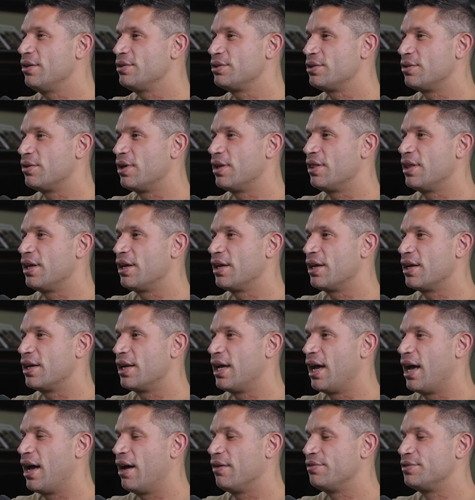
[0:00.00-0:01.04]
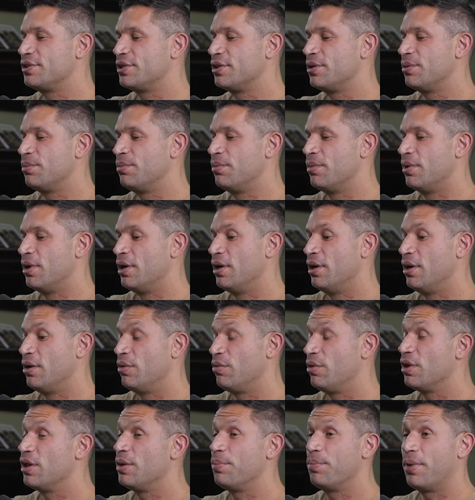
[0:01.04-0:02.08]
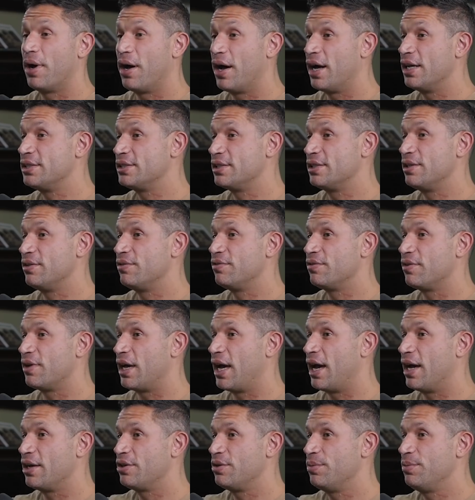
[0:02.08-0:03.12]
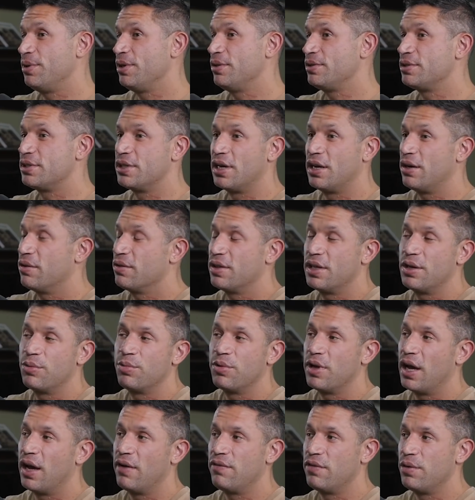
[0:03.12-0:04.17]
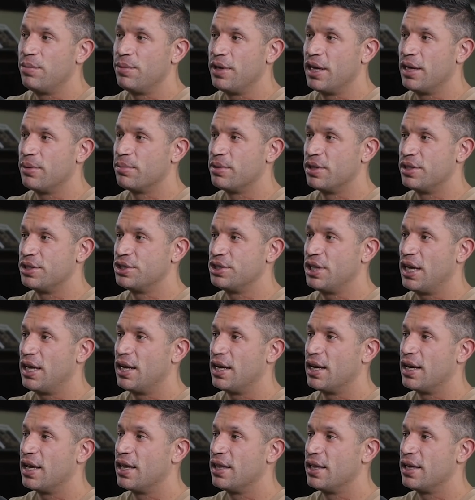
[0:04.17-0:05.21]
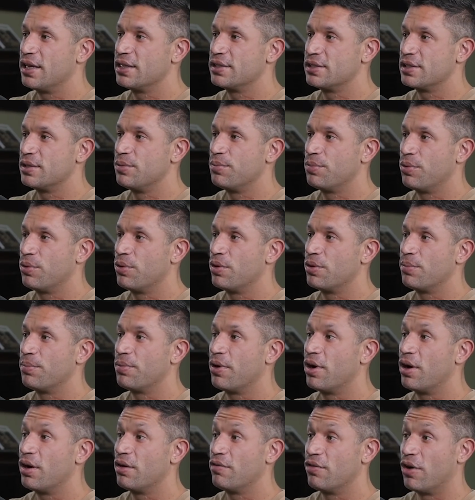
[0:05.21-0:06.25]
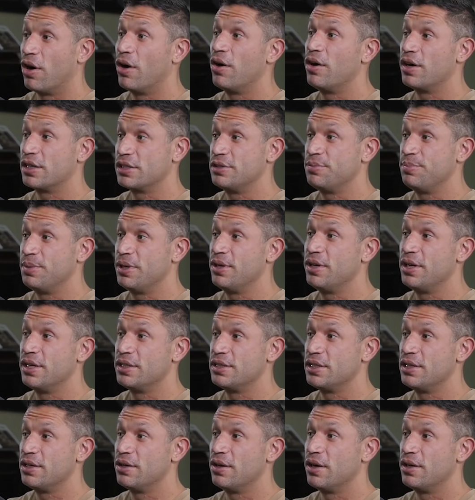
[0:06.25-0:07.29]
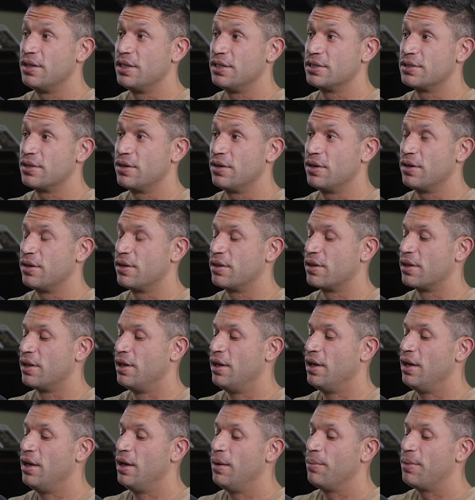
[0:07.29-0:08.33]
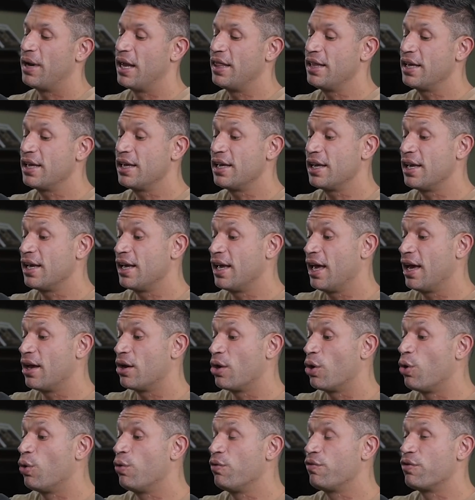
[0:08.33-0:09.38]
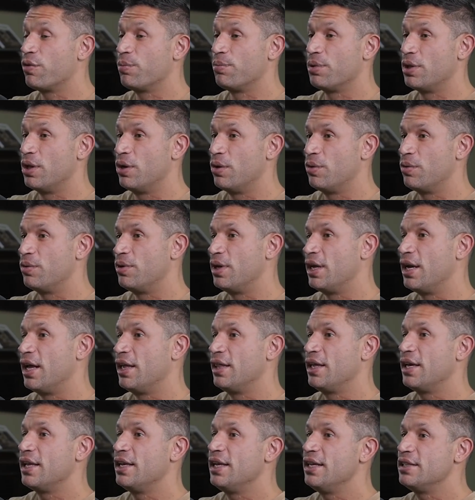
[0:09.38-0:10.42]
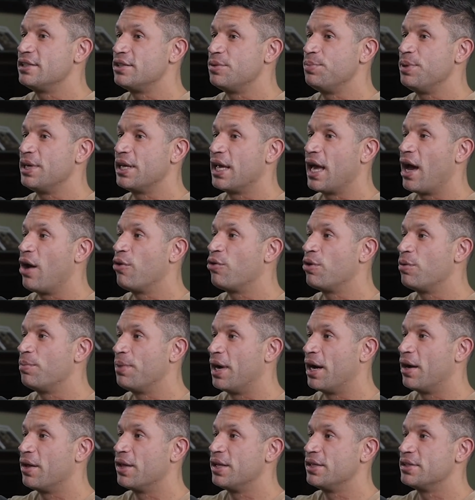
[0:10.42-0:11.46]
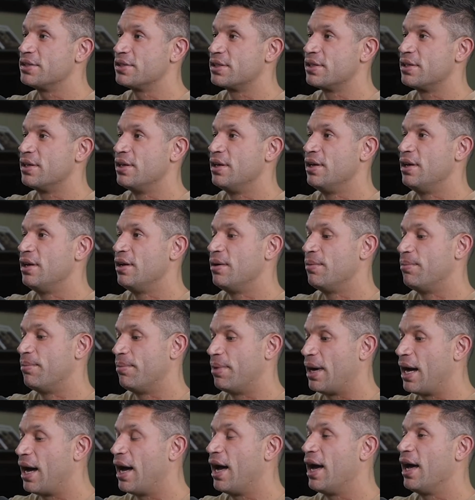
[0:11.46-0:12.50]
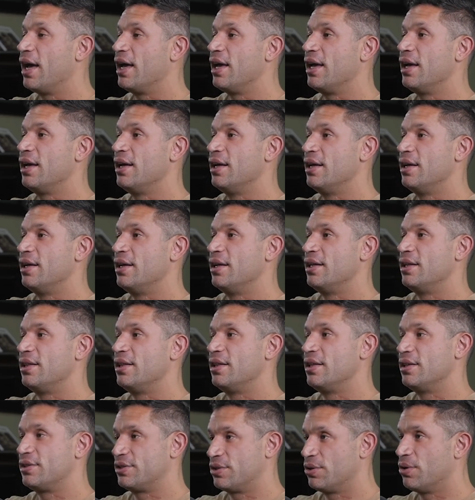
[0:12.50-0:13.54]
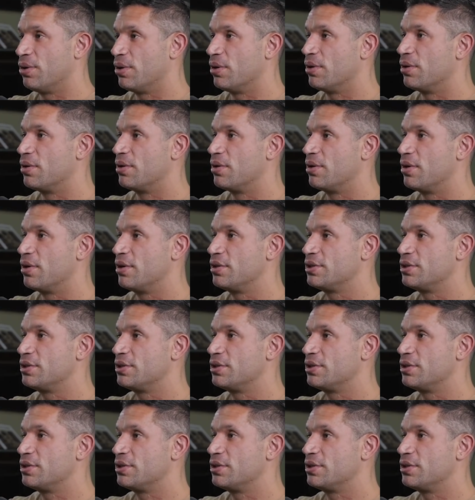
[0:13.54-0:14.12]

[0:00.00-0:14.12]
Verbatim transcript: So I think it can have some really positive attributes, and I don't think we'll ever be able to shed it. I think it's an important part of our experience here on this earth. Okay. But I think it can get overblown, and I think it needs to be counterbalanced by the soul.